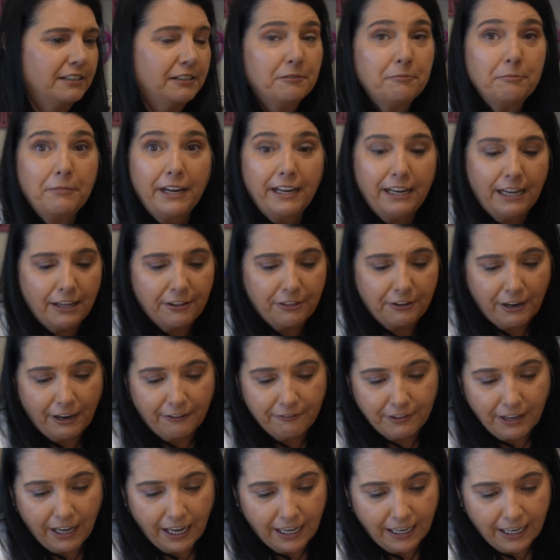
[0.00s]

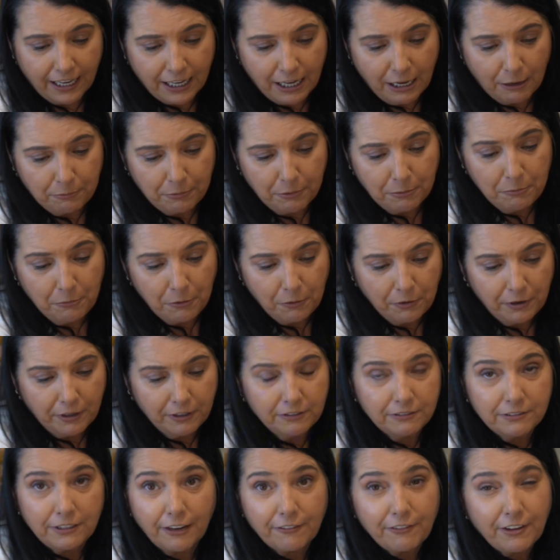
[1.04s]
I've got a couple
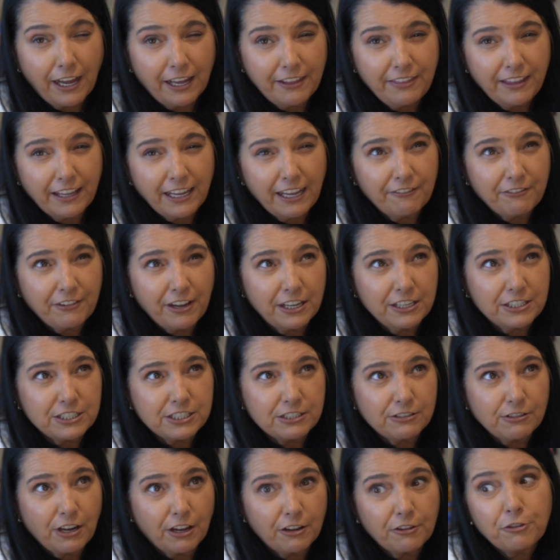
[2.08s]
more. I think I've got
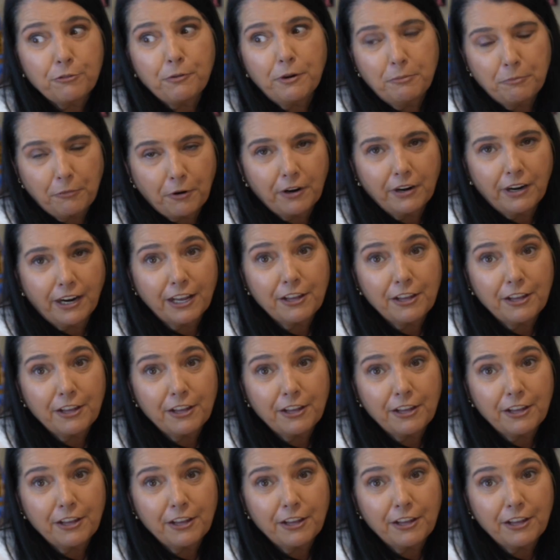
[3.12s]
3 more. I